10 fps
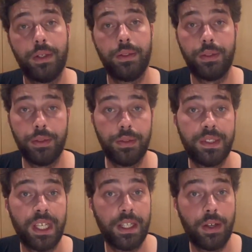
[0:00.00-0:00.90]
to
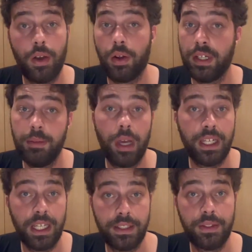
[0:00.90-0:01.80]
send our lead
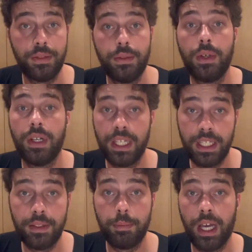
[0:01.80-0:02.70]
magnet to a
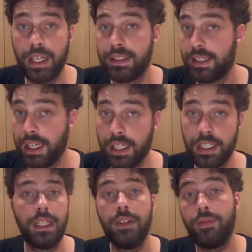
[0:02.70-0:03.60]
lead by saying,
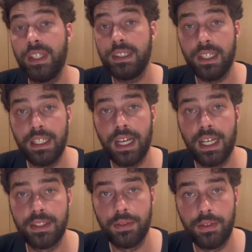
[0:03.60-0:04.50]
if this lead
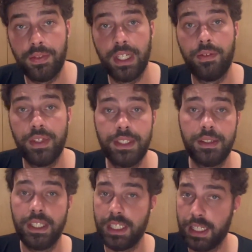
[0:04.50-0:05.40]
has fulfilled this
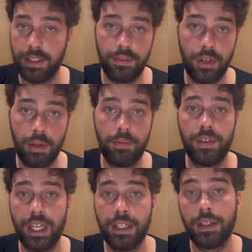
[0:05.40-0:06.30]
dedicated form,
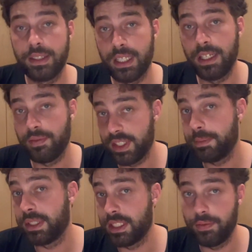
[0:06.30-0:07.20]
then send this
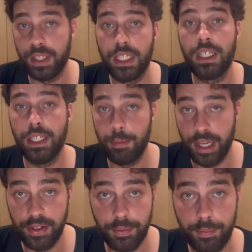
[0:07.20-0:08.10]
specific email.
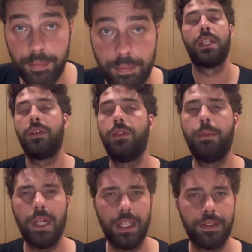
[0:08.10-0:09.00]
If you
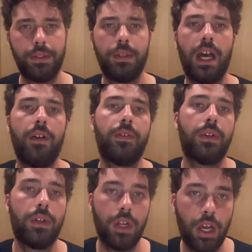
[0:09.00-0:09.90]
plan to have a
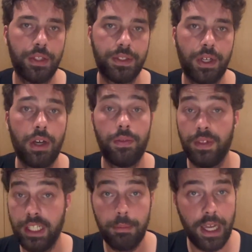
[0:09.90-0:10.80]
lot of
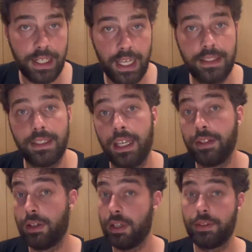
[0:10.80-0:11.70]
lead magnets and
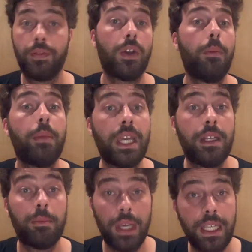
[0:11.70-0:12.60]
a lot of
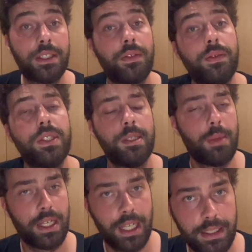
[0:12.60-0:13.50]
campaigns based on those lead
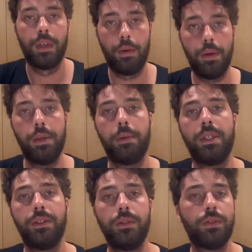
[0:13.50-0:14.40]
magnets, I will
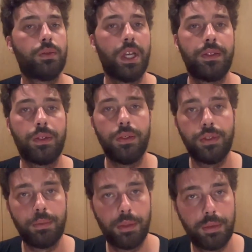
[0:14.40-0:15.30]
recommend you to create a
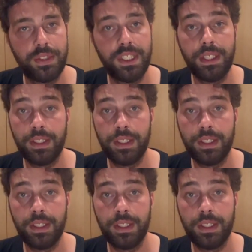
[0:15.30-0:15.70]
custom property